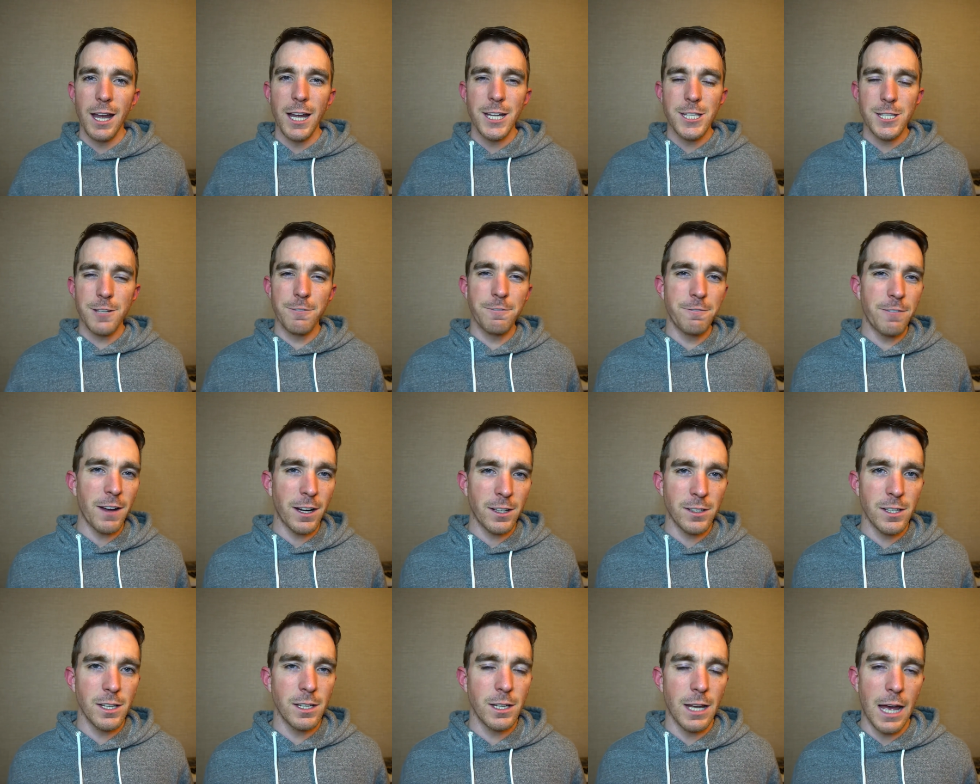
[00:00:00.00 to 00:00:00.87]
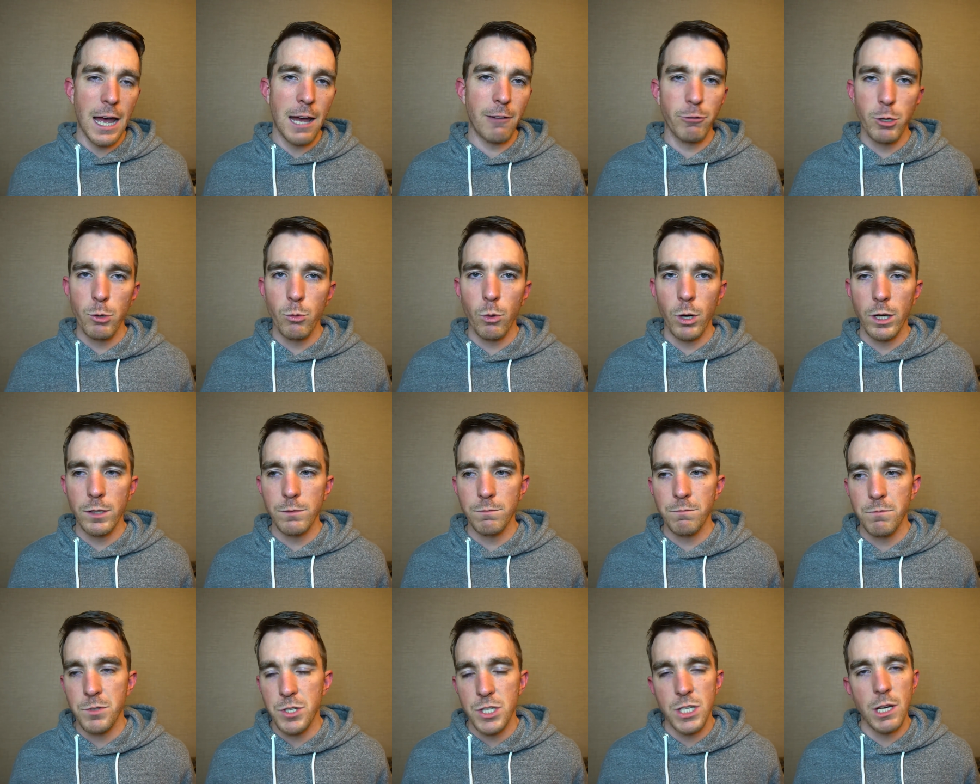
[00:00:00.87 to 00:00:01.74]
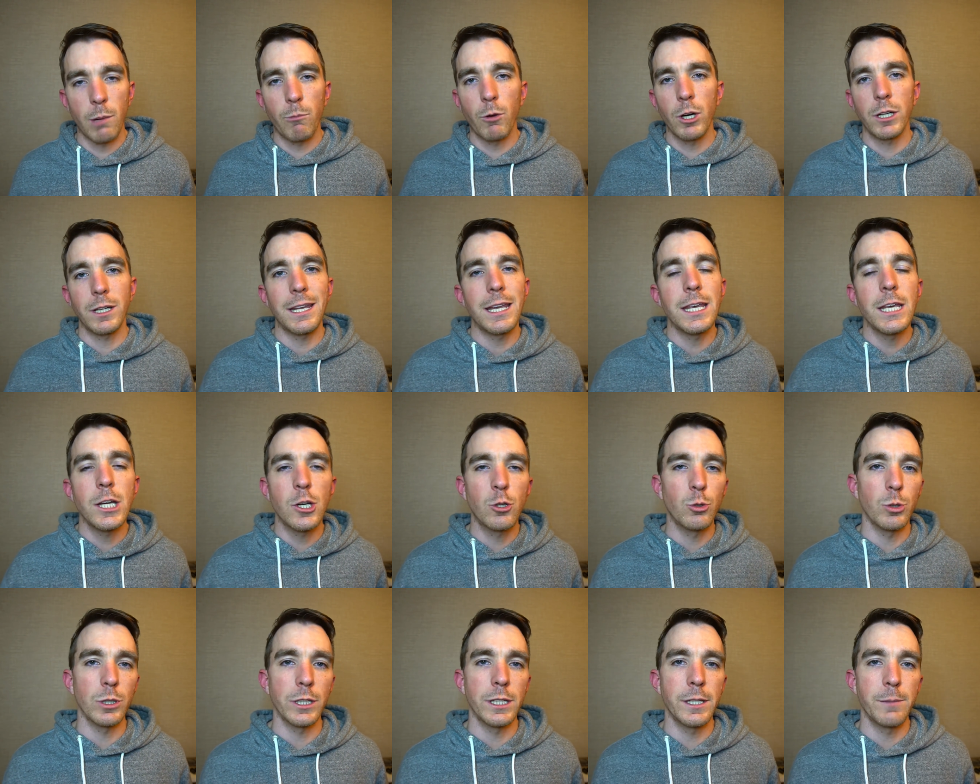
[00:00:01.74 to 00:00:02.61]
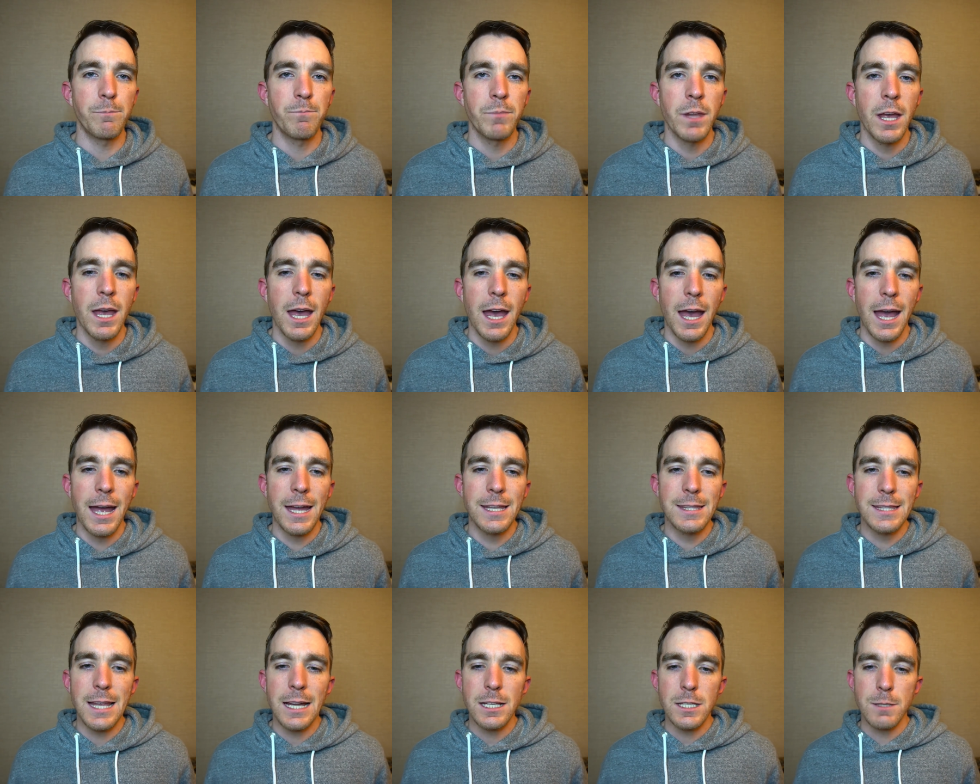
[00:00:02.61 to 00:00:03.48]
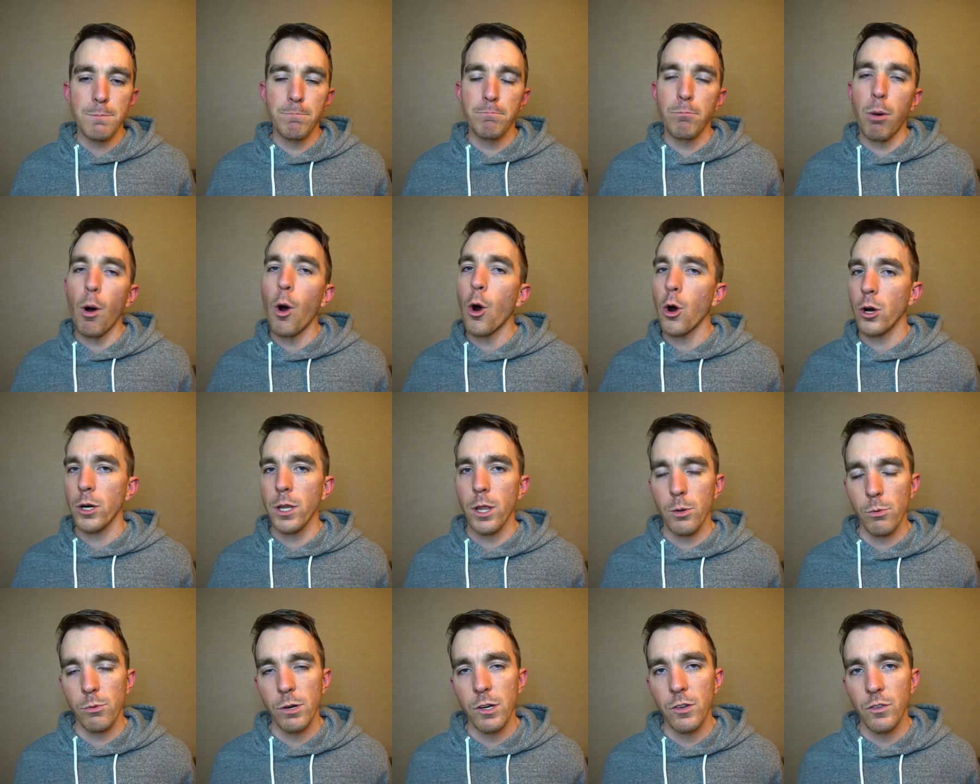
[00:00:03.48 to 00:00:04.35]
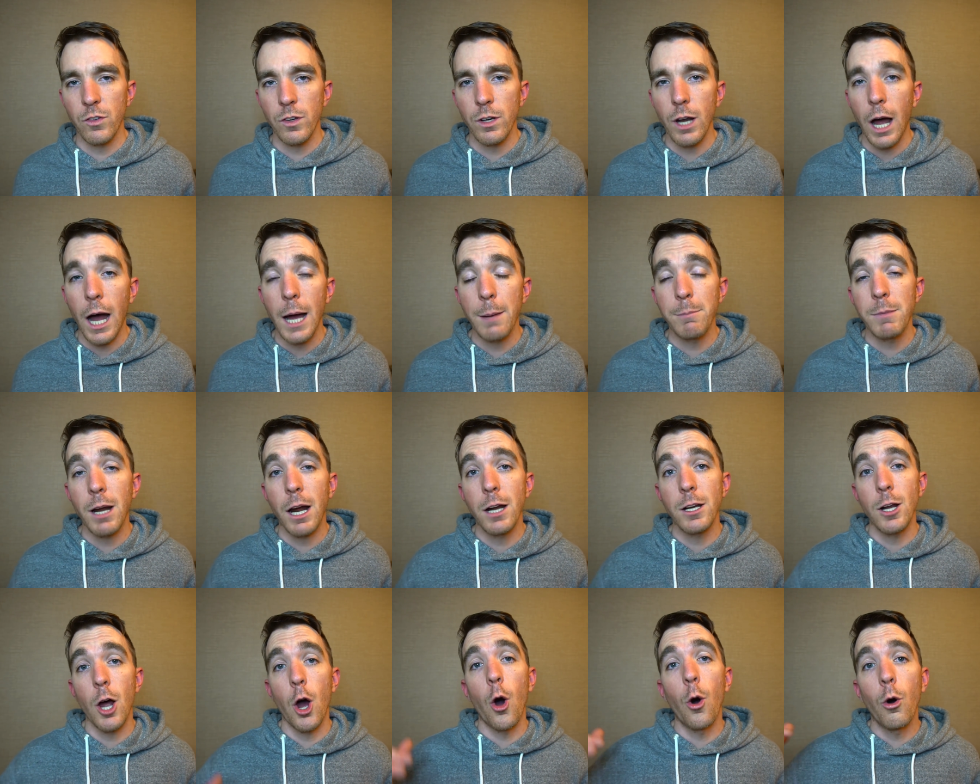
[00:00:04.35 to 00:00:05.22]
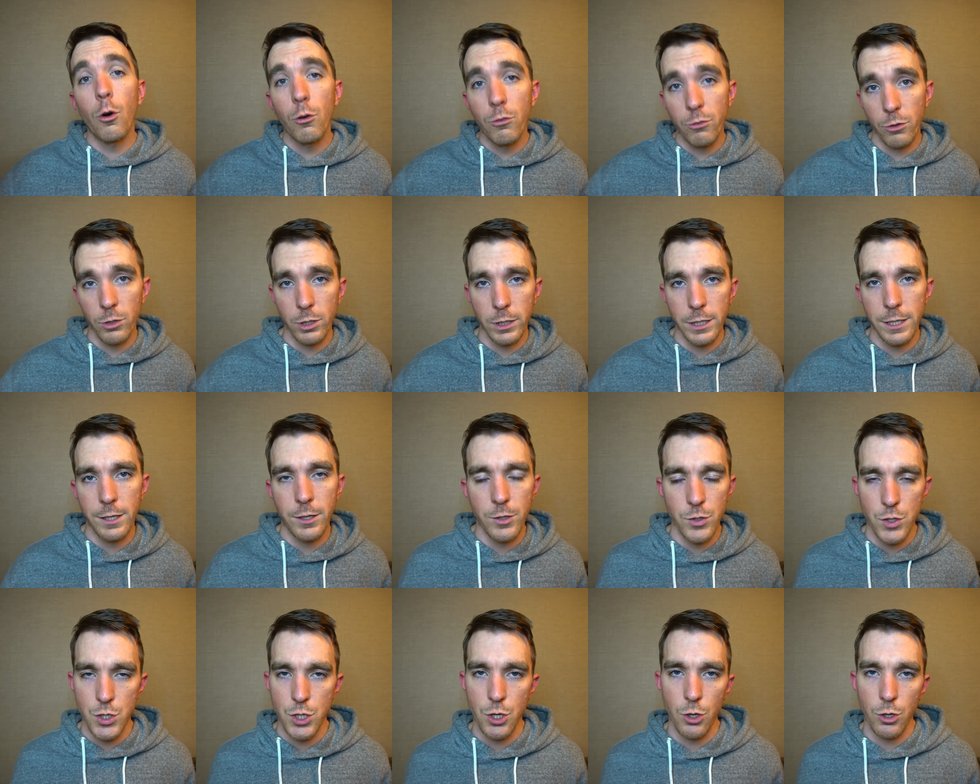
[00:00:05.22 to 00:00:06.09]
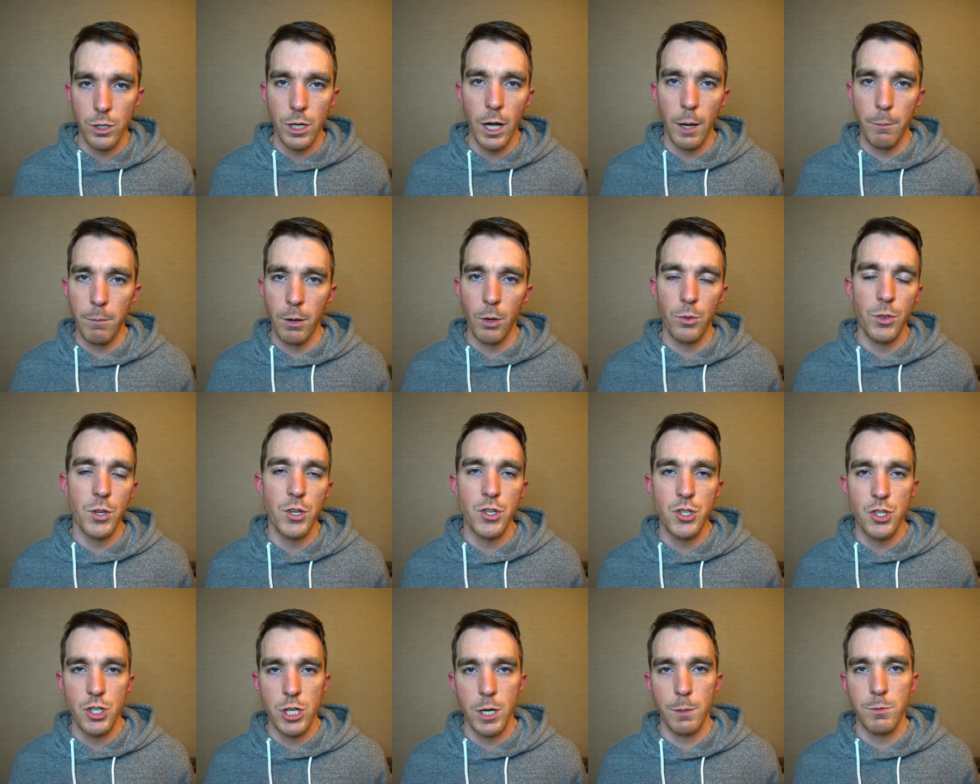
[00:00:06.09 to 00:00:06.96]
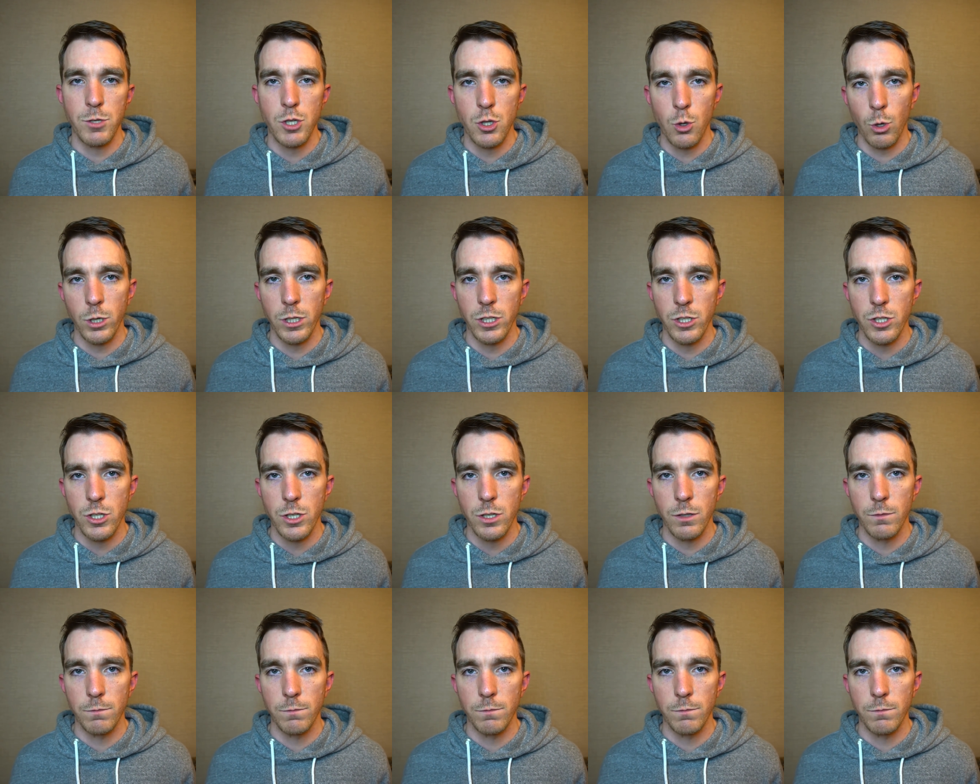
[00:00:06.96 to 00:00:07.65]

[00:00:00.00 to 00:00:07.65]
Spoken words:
It's affecting everyone somewhat equally, and that's part of the reason I'm not overly concerned about this chip shortage.